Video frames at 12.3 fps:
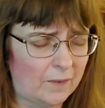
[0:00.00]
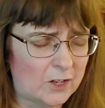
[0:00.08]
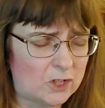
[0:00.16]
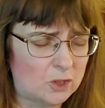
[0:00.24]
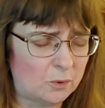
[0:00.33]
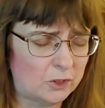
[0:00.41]

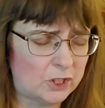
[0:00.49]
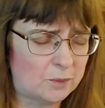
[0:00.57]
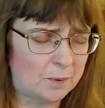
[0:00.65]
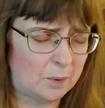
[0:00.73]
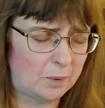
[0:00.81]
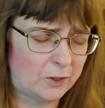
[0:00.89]
that you will
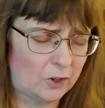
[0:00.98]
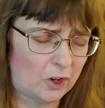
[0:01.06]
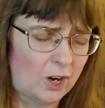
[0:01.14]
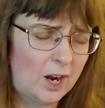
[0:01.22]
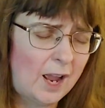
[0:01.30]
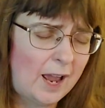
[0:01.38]
just be with
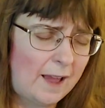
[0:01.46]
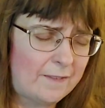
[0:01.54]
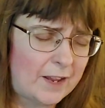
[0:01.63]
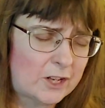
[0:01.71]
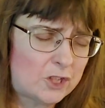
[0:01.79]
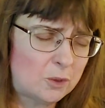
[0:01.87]
her
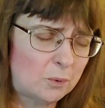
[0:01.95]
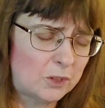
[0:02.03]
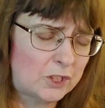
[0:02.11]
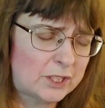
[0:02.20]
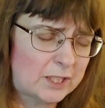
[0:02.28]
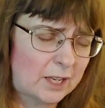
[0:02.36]
and that you will
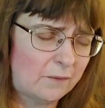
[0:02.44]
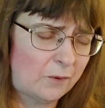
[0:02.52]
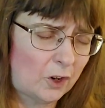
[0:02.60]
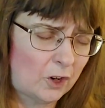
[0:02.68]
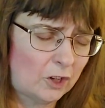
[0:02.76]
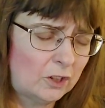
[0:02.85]
just give
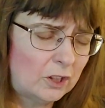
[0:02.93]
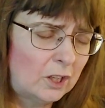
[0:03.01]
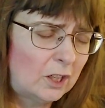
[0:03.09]
her